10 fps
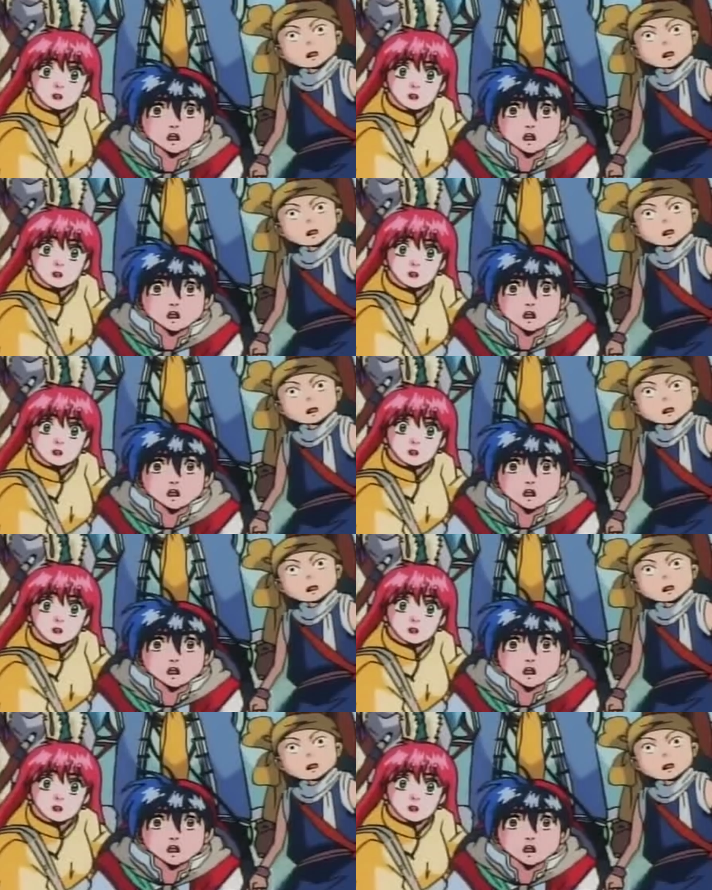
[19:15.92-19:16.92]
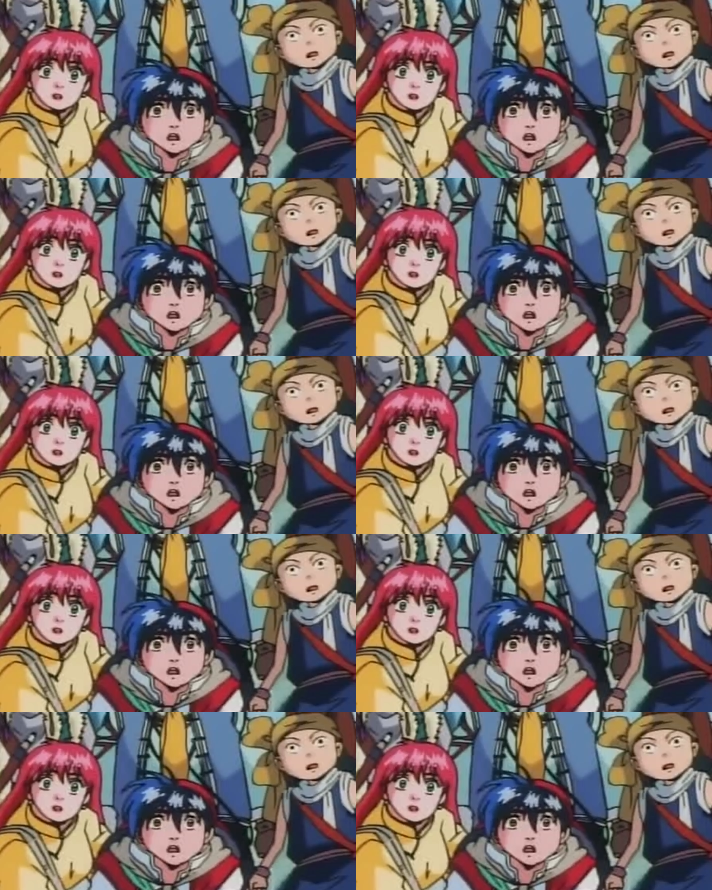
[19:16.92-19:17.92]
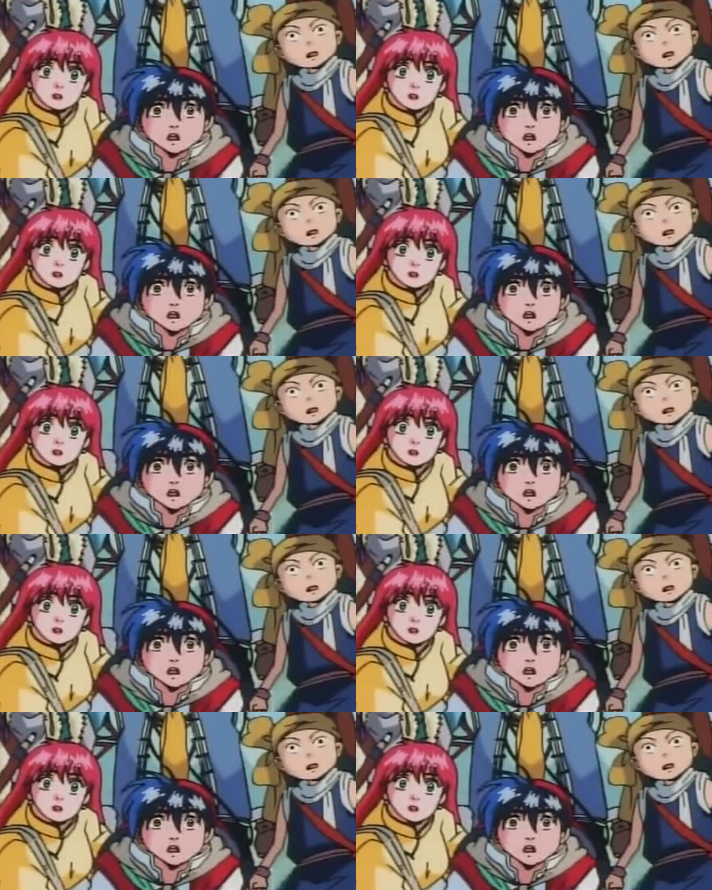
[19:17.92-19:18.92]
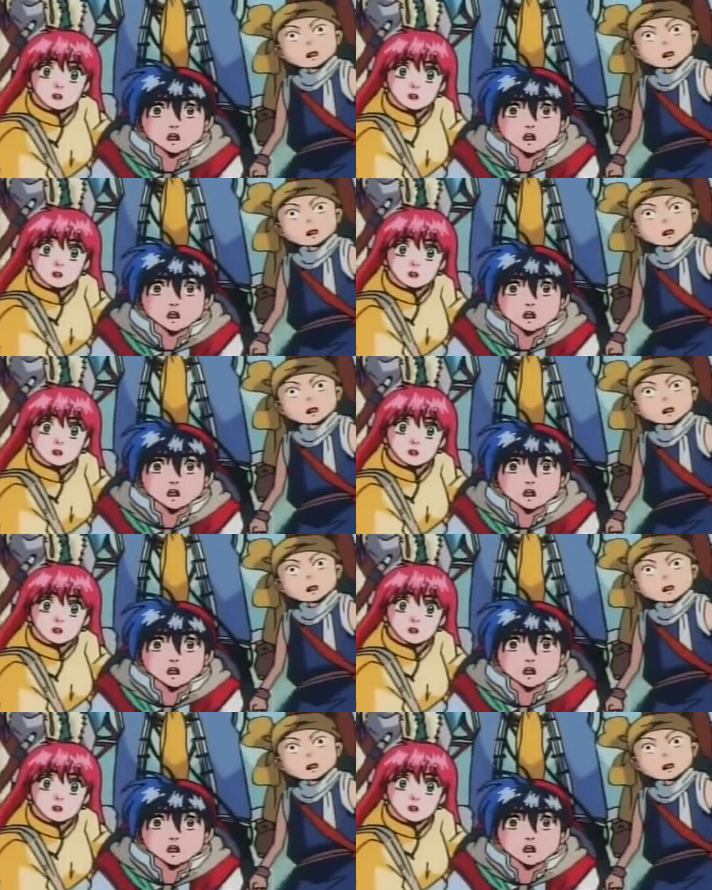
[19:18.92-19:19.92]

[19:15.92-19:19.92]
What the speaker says: (silence)